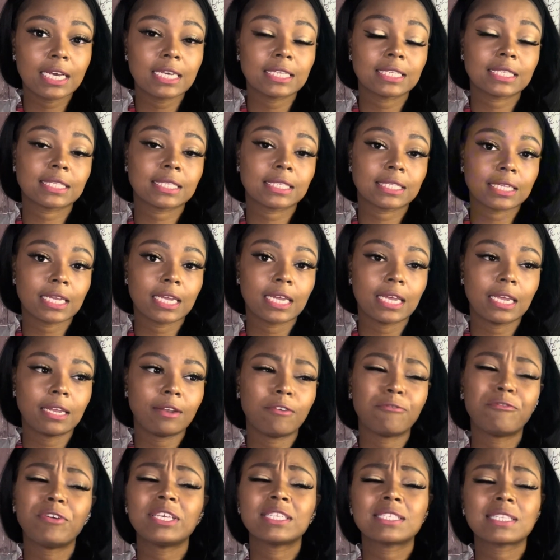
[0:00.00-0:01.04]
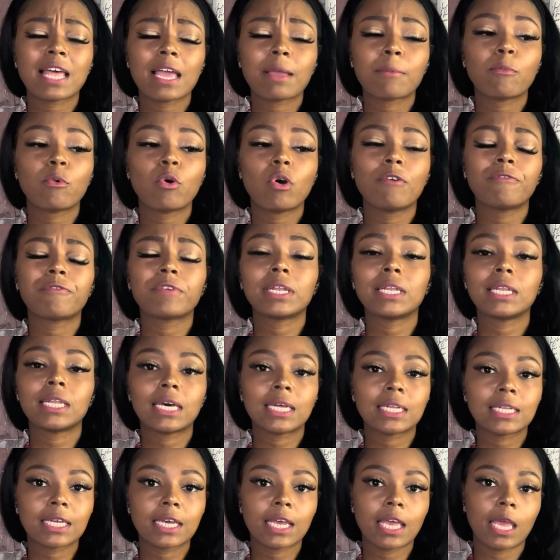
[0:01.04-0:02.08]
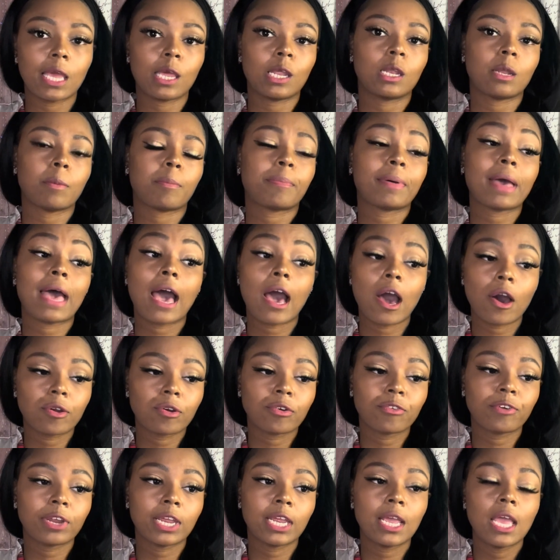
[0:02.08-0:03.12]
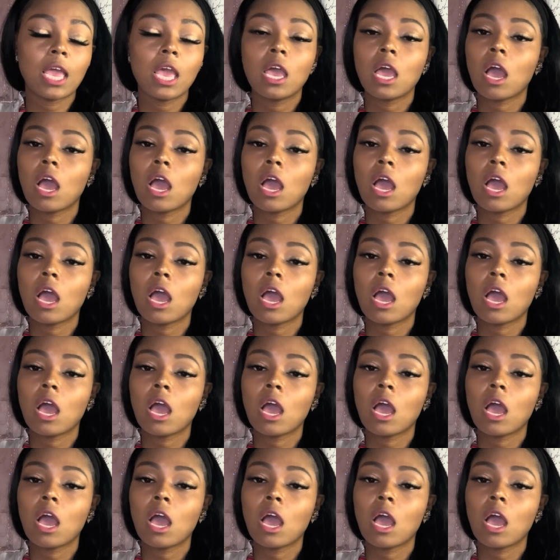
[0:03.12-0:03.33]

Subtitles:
scent. It's more vanilla and powdery.